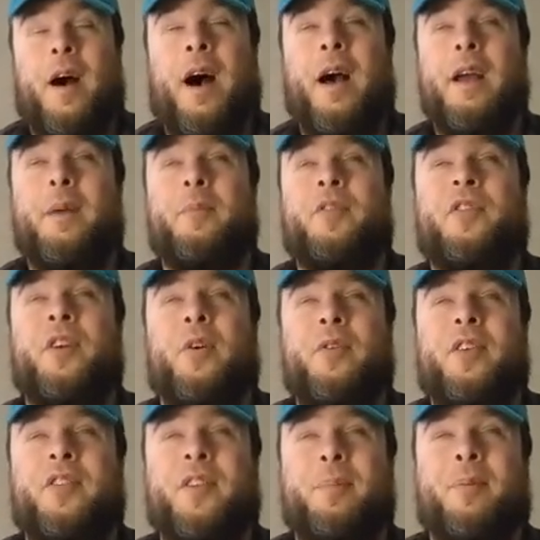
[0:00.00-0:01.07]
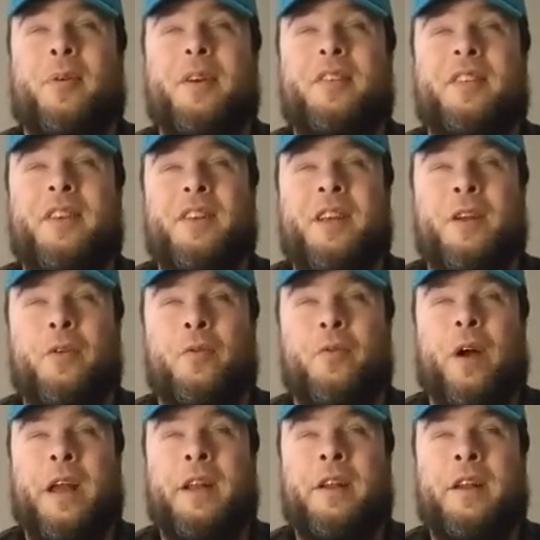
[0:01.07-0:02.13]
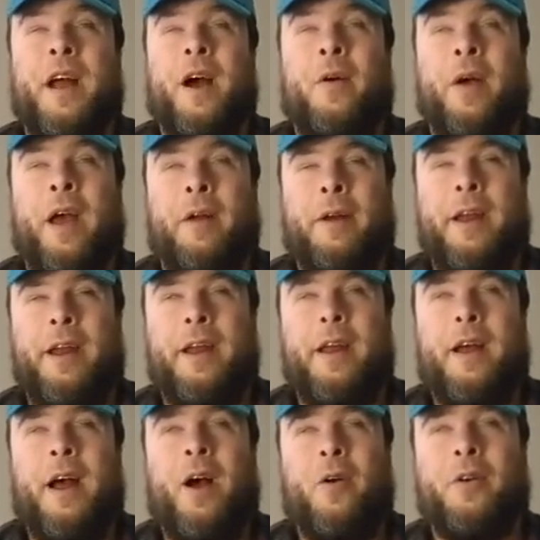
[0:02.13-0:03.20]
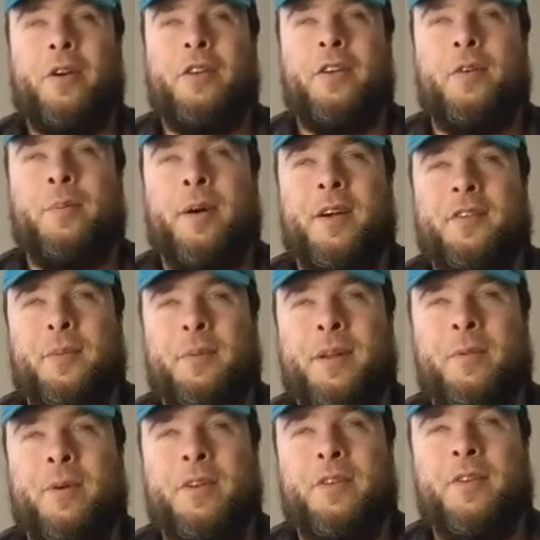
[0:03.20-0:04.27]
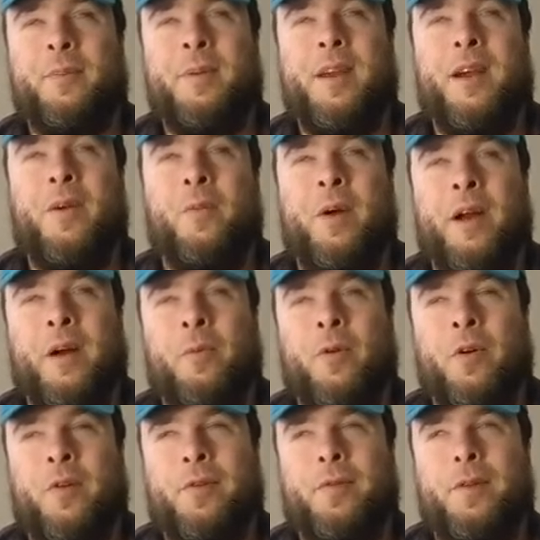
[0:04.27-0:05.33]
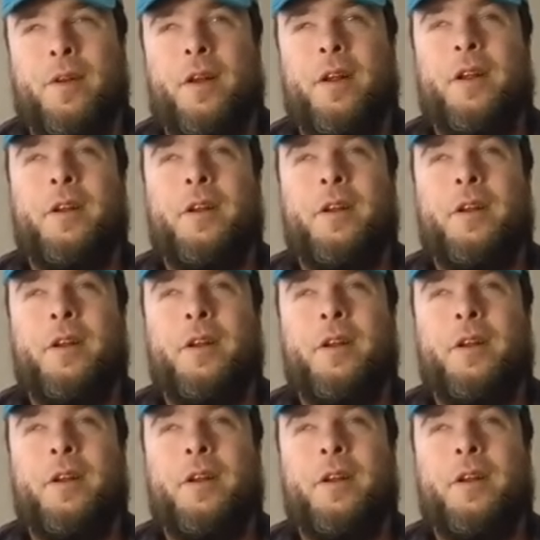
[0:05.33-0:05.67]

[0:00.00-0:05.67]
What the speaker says: I am so disappointed in you right now, Harry. How could you possibly want to be a werewolf?